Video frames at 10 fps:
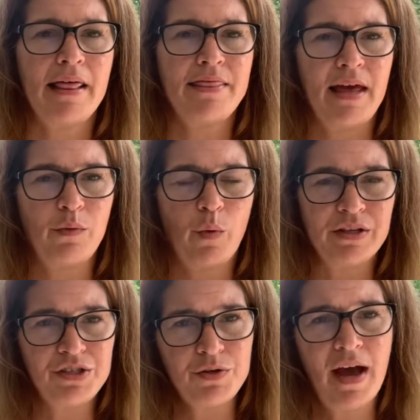Then
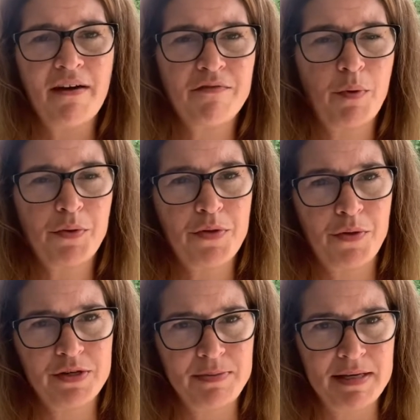once you have both of
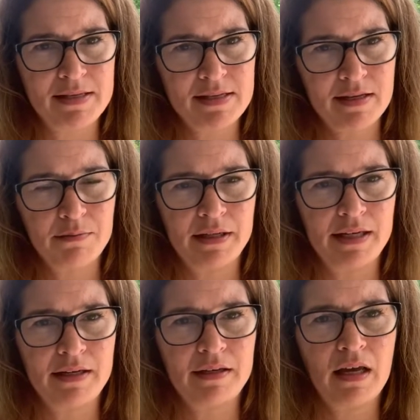those pieces
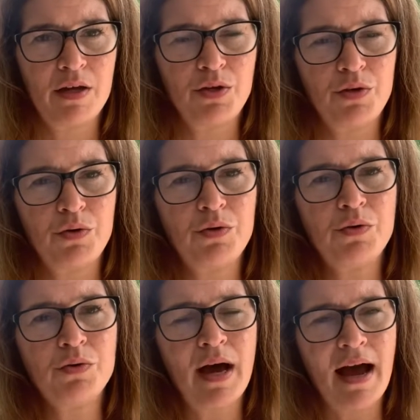completed,
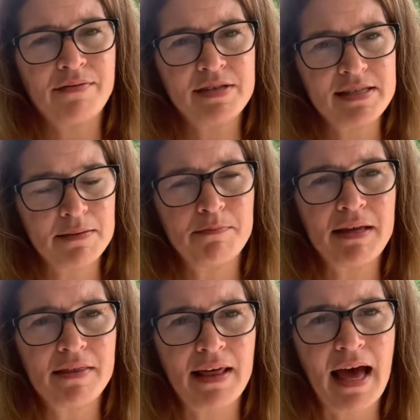you have to
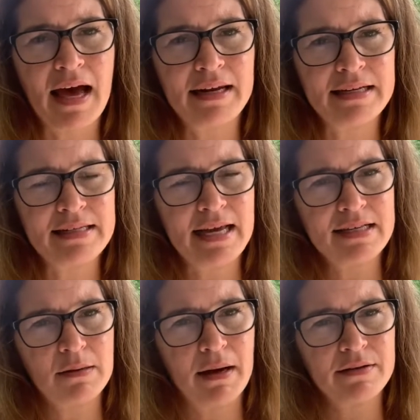submit that. It
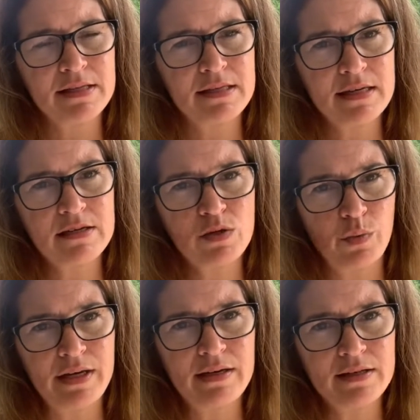takes about 6
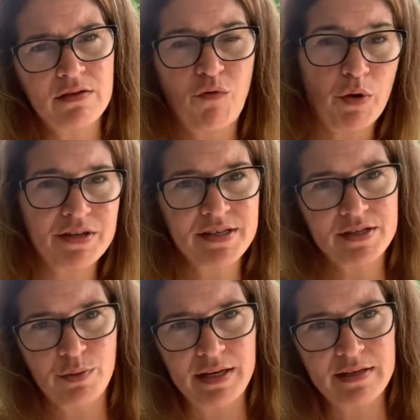weeks, 4 to
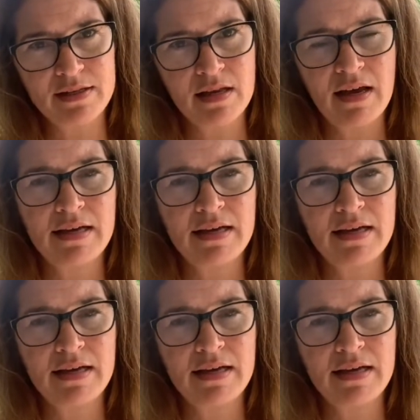6 weeks